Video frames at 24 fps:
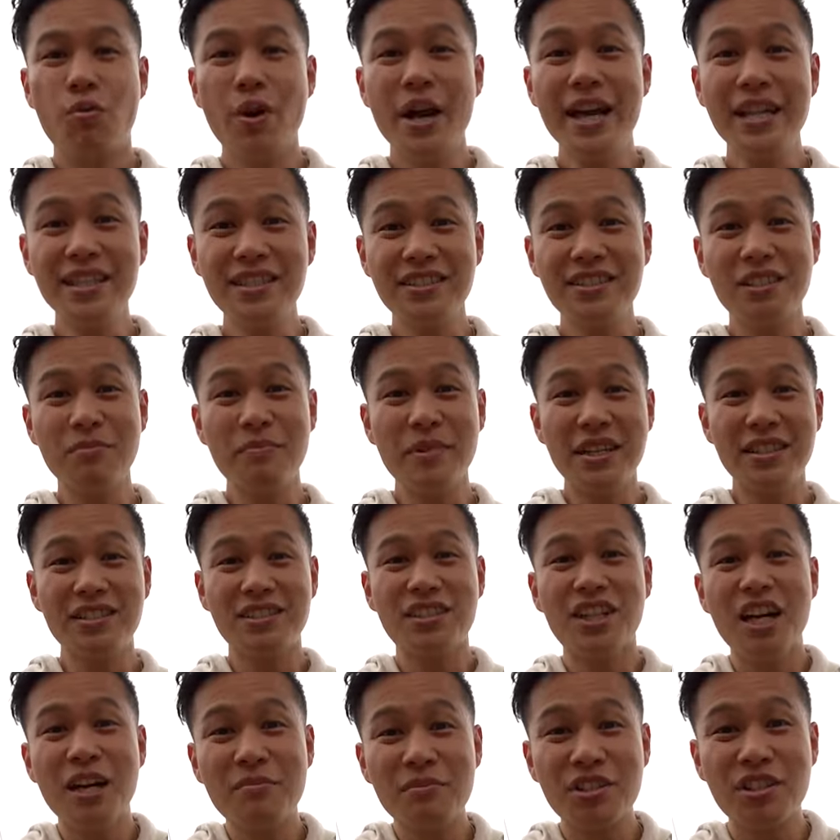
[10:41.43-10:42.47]
When's the best
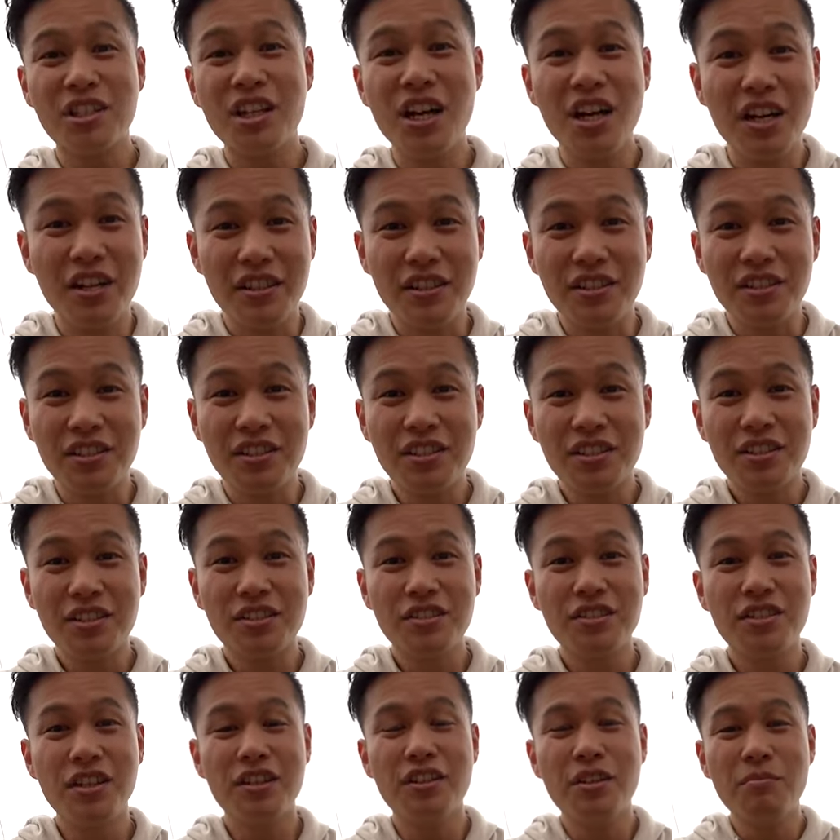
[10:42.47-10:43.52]
time to go?
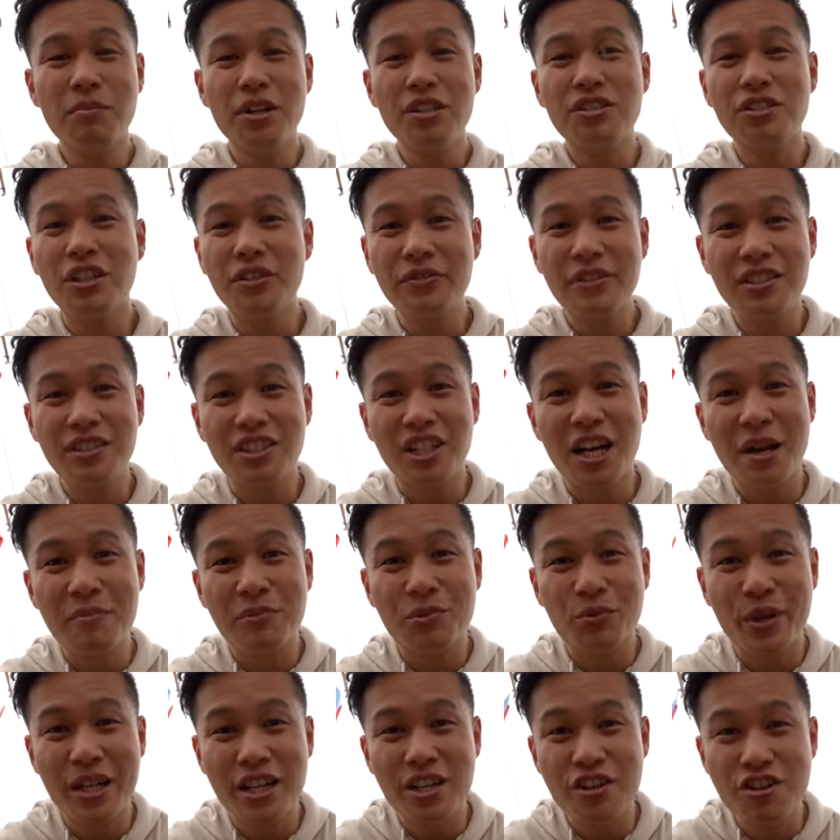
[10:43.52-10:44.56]
So the most obvious
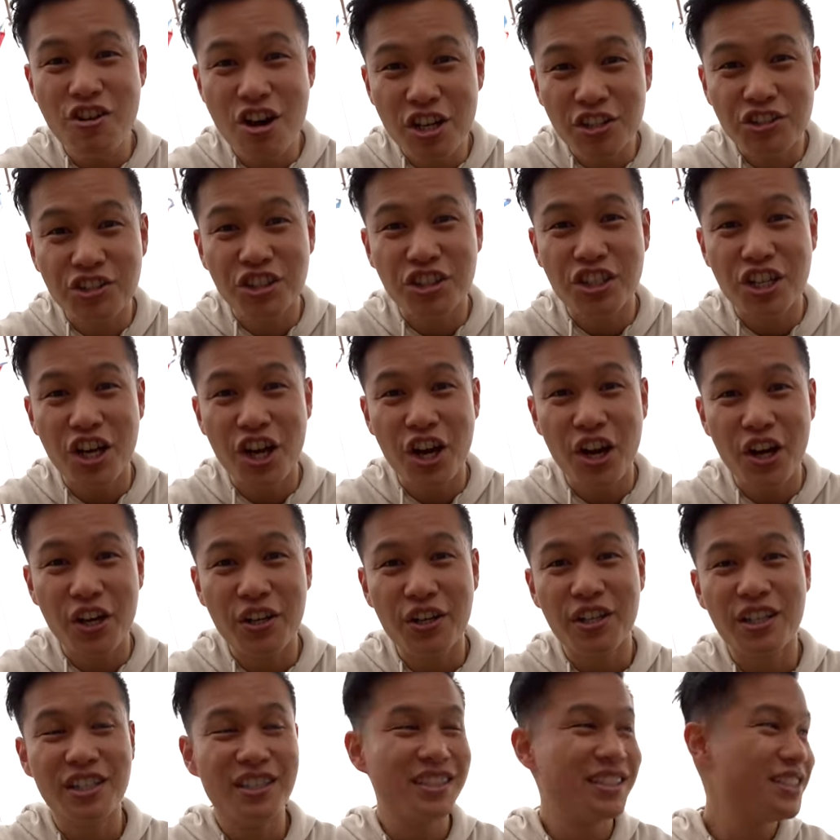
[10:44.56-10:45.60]
times when not to
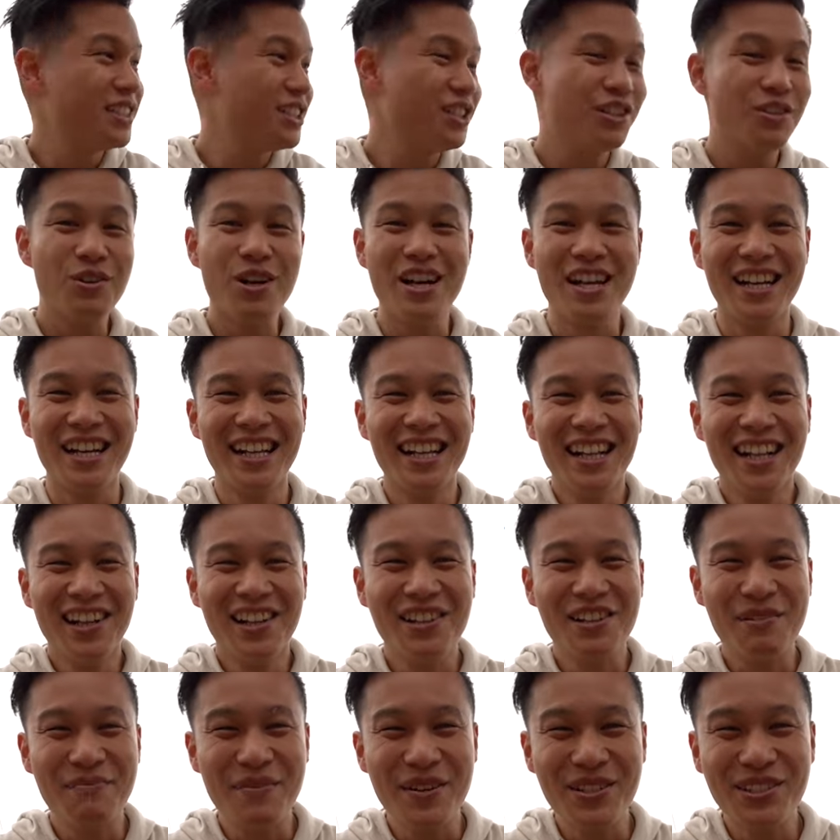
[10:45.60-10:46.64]
go
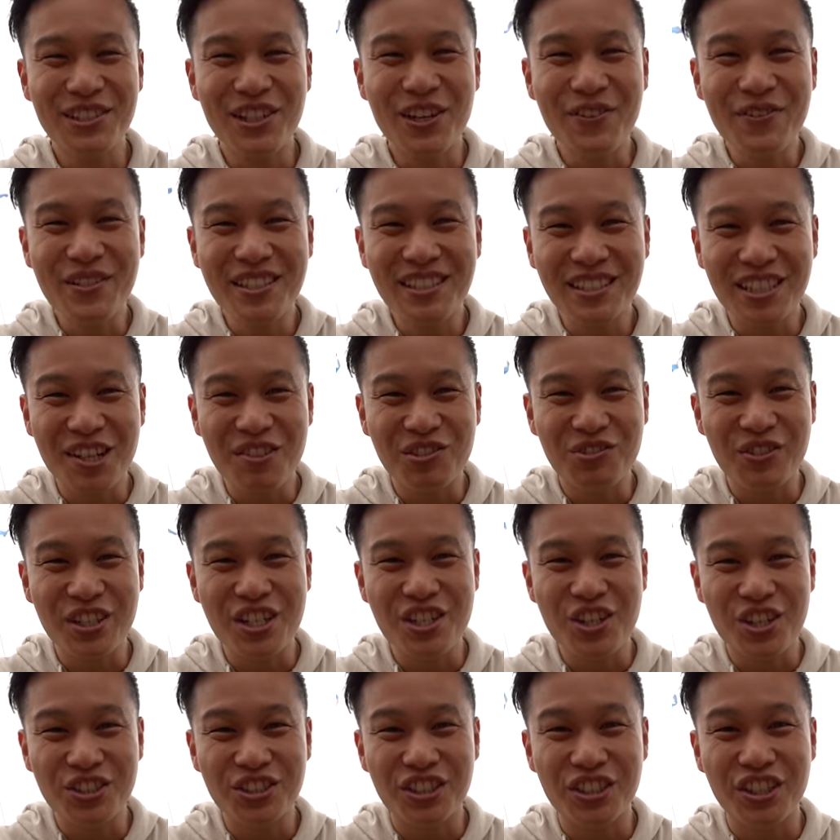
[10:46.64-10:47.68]
the most obvious times when
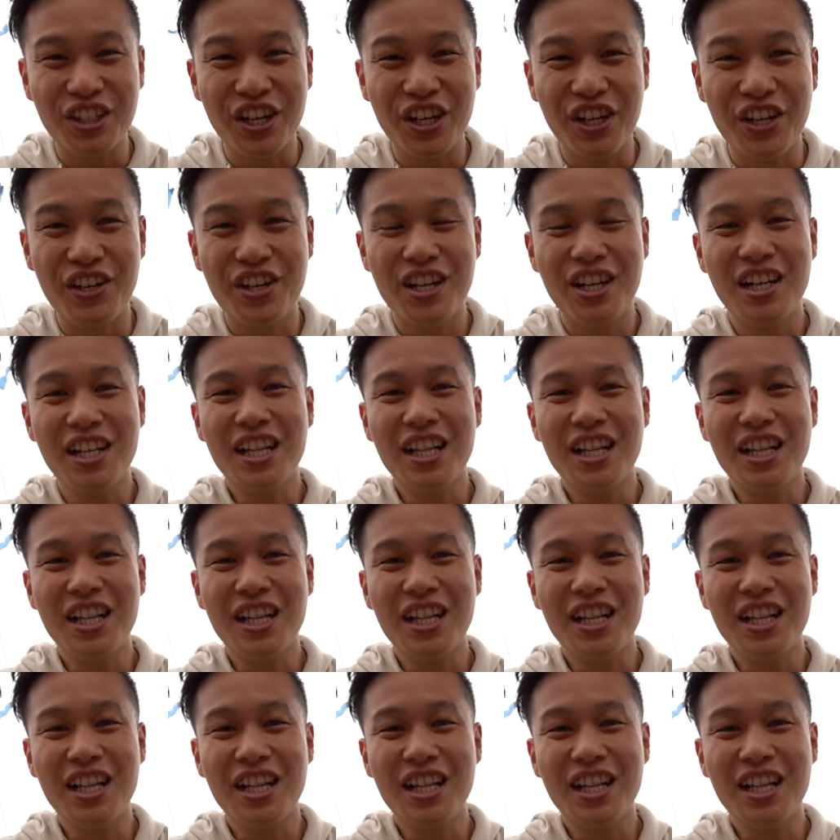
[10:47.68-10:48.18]
not to go